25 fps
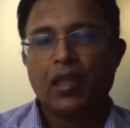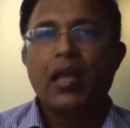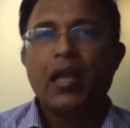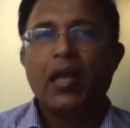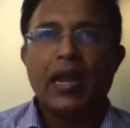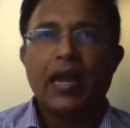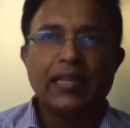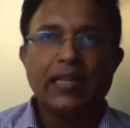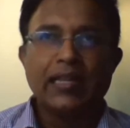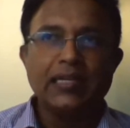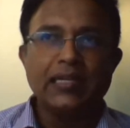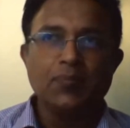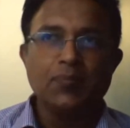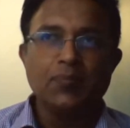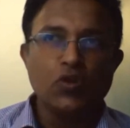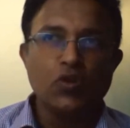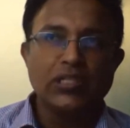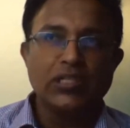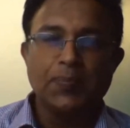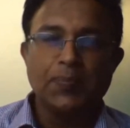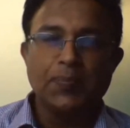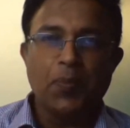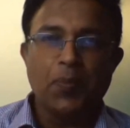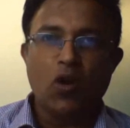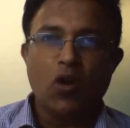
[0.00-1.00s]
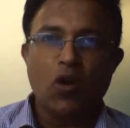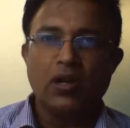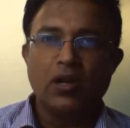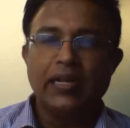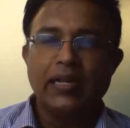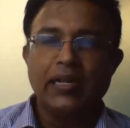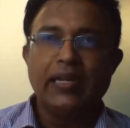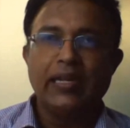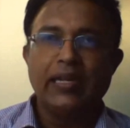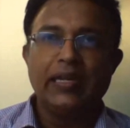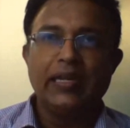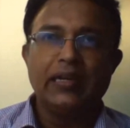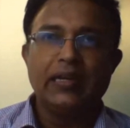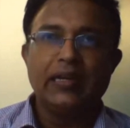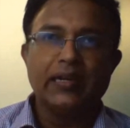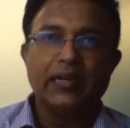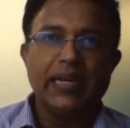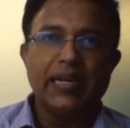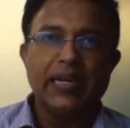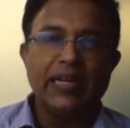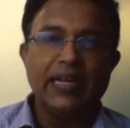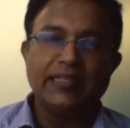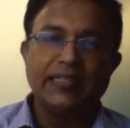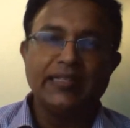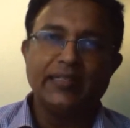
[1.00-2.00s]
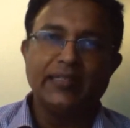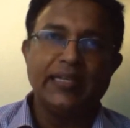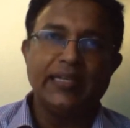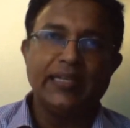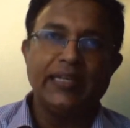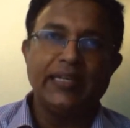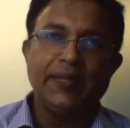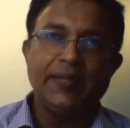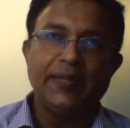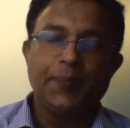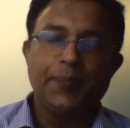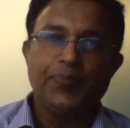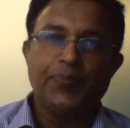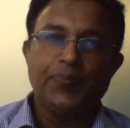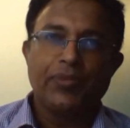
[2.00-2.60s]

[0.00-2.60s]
And I think most importantly is the